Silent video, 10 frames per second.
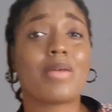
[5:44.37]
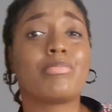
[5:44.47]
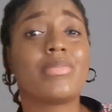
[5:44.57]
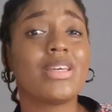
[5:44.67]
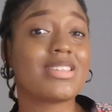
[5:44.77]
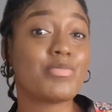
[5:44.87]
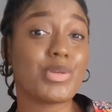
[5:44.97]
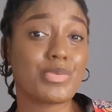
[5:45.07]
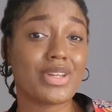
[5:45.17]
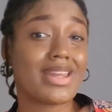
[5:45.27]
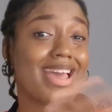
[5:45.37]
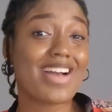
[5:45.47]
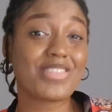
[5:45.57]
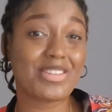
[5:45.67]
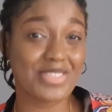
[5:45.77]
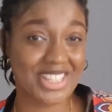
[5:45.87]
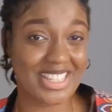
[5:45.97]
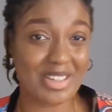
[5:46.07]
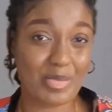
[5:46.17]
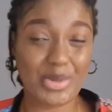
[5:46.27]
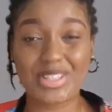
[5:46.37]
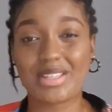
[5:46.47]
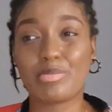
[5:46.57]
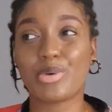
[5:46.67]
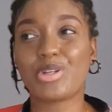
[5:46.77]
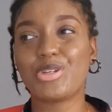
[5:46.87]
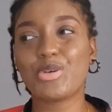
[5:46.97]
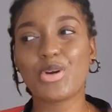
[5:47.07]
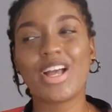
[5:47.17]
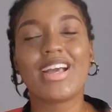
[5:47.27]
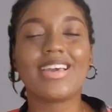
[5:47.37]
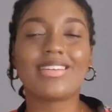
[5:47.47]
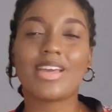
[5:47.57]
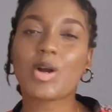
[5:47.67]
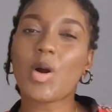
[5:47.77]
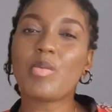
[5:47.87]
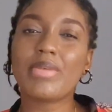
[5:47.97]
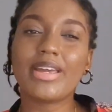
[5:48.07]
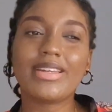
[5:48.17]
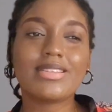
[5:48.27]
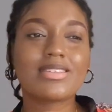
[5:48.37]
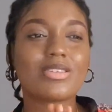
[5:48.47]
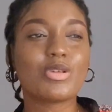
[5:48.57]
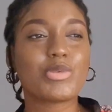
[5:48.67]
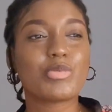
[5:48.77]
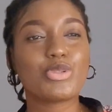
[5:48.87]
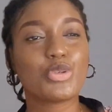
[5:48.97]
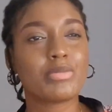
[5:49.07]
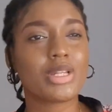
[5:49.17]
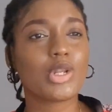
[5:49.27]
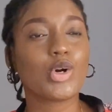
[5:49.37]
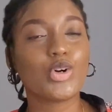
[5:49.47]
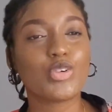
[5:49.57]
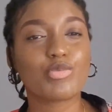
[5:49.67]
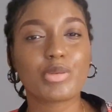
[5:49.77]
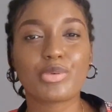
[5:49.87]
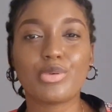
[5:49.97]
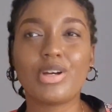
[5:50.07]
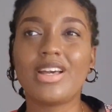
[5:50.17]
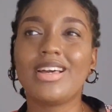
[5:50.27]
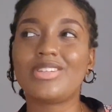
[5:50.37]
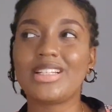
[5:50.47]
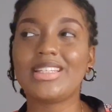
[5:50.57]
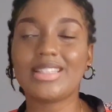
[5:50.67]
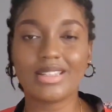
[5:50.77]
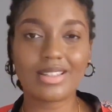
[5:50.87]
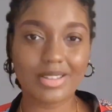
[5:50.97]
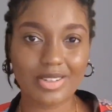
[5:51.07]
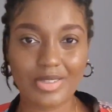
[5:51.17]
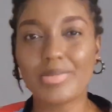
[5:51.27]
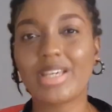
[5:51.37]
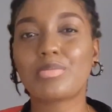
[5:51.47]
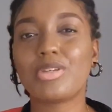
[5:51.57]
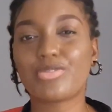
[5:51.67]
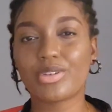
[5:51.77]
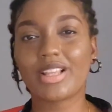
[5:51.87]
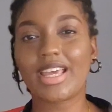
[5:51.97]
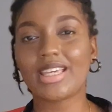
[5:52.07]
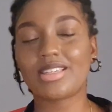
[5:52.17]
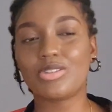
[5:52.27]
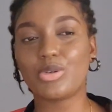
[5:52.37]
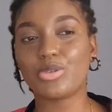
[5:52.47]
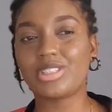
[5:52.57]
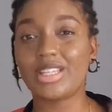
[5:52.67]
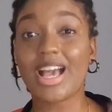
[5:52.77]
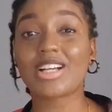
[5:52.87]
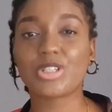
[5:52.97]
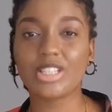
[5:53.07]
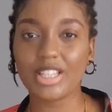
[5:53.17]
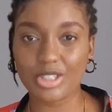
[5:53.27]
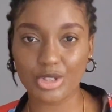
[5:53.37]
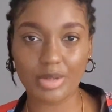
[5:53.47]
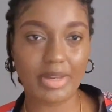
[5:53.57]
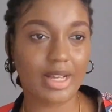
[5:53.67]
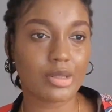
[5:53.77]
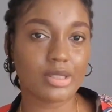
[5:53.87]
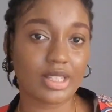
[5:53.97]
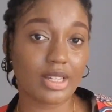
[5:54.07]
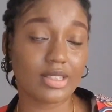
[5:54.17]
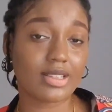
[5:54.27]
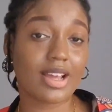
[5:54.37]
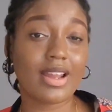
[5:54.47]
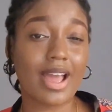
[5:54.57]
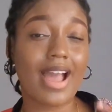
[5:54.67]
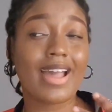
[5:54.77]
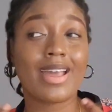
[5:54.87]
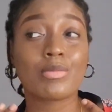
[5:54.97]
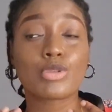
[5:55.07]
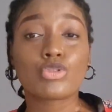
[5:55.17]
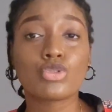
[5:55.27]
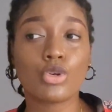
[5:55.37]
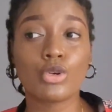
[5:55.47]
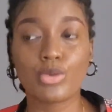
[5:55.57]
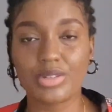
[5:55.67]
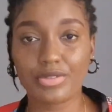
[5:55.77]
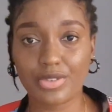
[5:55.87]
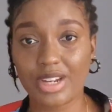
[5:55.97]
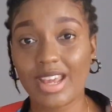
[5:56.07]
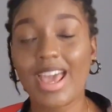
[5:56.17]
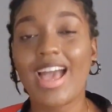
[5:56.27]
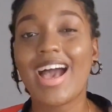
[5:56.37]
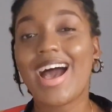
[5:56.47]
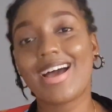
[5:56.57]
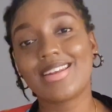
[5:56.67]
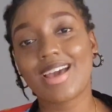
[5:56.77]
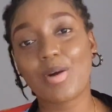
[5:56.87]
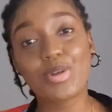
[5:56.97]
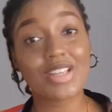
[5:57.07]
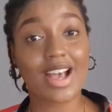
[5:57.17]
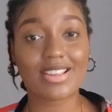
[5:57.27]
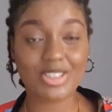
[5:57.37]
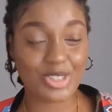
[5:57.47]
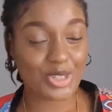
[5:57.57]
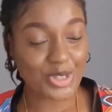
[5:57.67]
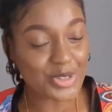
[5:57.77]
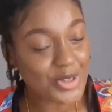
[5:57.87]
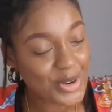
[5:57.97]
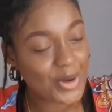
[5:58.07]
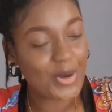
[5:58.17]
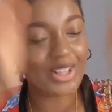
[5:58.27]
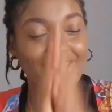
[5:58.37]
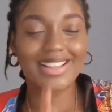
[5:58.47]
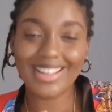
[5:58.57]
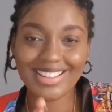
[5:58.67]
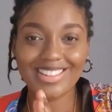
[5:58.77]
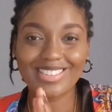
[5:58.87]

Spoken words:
amazing people that I haven't even seen in person, but you know, in the comments, you know, people show me love. People really make me feel like, you know, they actually enjoy my content, and I am so grateful for that. And I want to ask you all